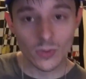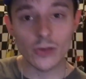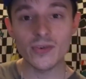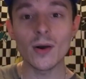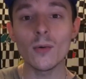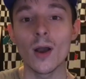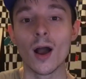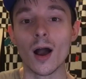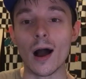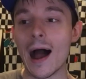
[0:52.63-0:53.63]
So,
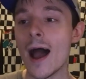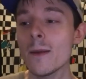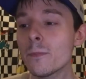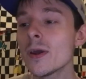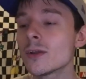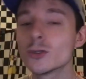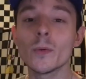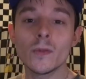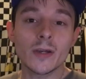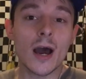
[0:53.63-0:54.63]
I picked
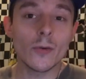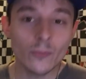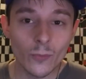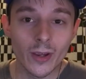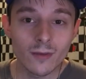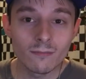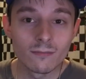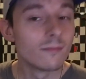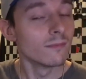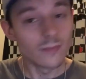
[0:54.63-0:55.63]
Joey Logano to win.
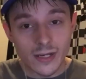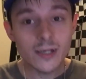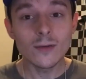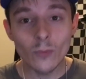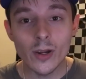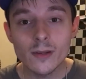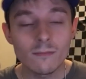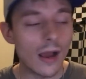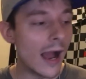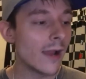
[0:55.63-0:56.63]
He didn't
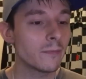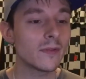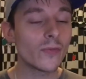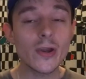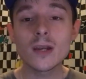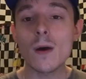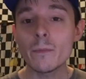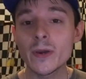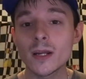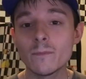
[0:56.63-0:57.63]
win. I've been thinking
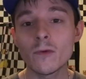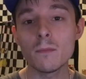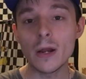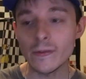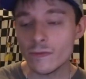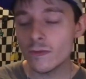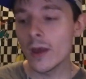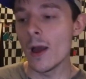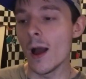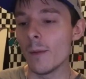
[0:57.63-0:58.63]
about picking him for months.
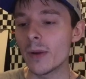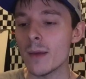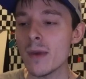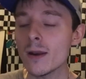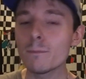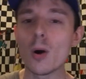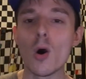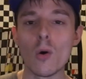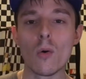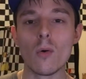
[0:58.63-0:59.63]
But I made a
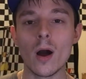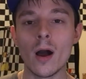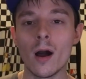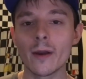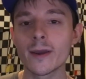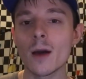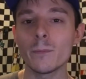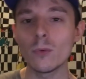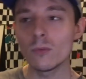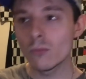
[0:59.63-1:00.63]
poll a
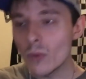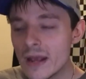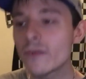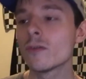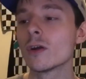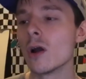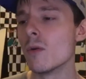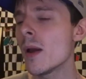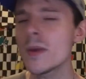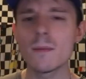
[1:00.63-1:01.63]
couple weeks ago,
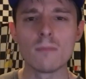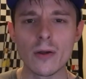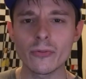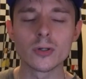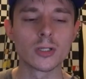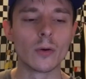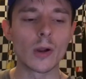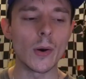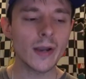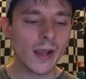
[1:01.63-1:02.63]
maybe a month or so
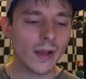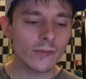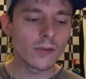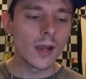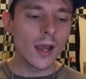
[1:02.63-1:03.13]
ago, and I asked,